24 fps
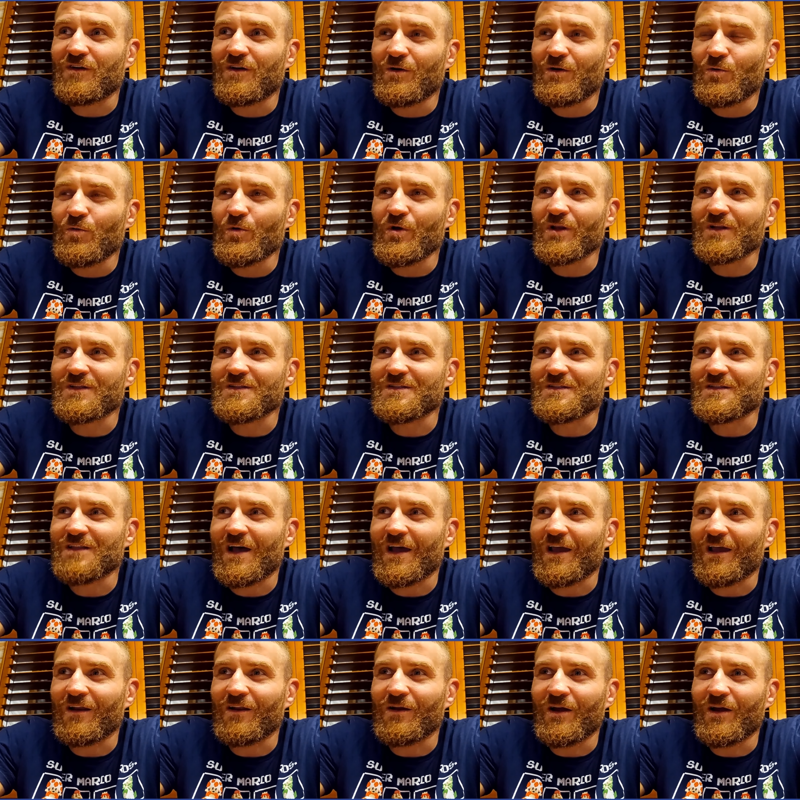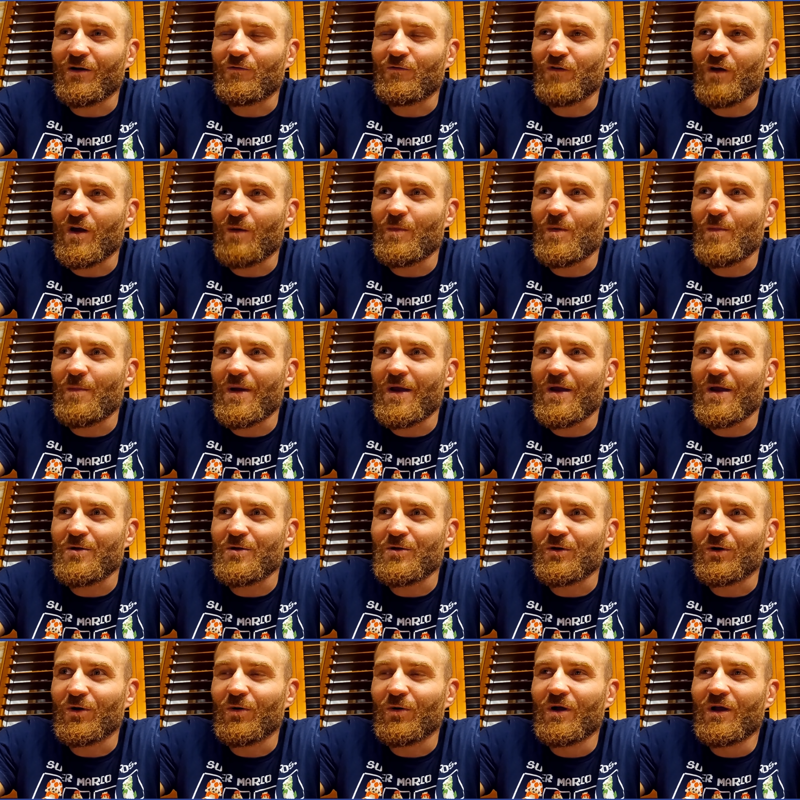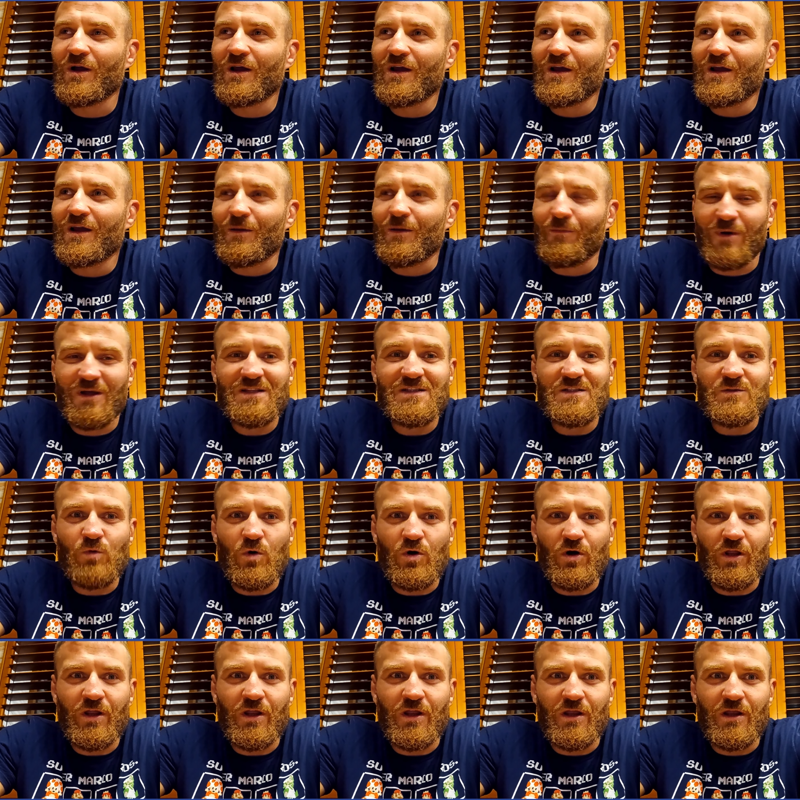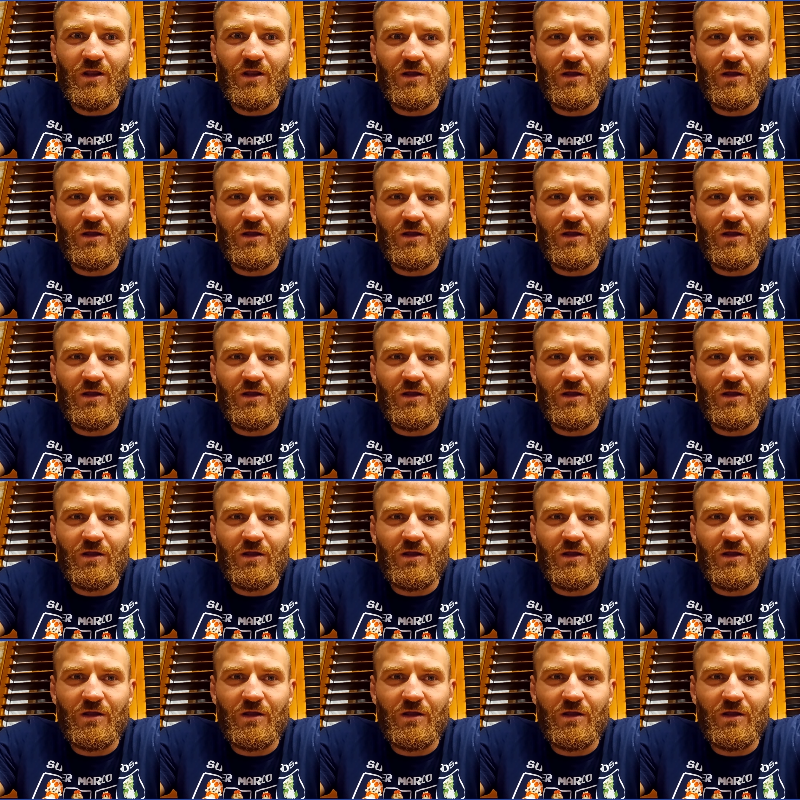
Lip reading: Weird style of MMA, you know, but it's working.